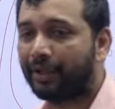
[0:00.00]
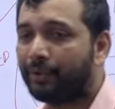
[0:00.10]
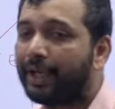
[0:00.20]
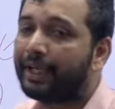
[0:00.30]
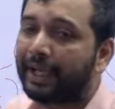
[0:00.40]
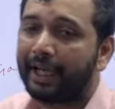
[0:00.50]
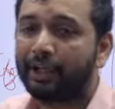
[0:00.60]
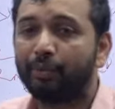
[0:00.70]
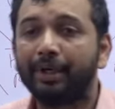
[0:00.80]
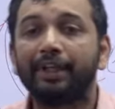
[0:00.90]
Now they are
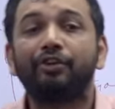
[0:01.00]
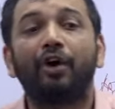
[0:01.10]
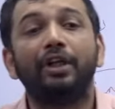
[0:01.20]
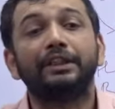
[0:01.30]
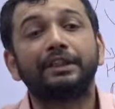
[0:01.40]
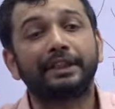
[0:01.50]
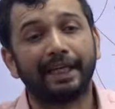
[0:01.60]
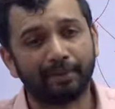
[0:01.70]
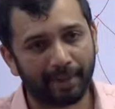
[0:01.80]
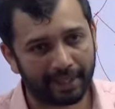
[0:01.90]
trying to build the solid
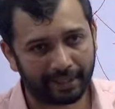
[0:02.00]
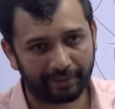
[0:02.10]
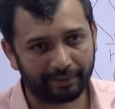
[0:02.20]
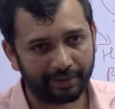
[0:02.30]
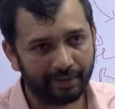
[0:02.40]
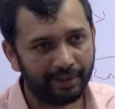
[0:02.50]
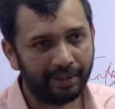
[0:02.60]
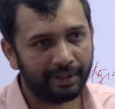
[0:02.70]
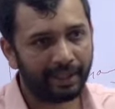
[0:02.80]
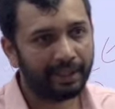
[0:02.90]
state batteries,
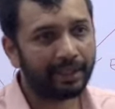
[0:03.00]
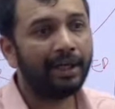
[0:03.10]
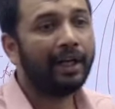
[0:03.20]
right?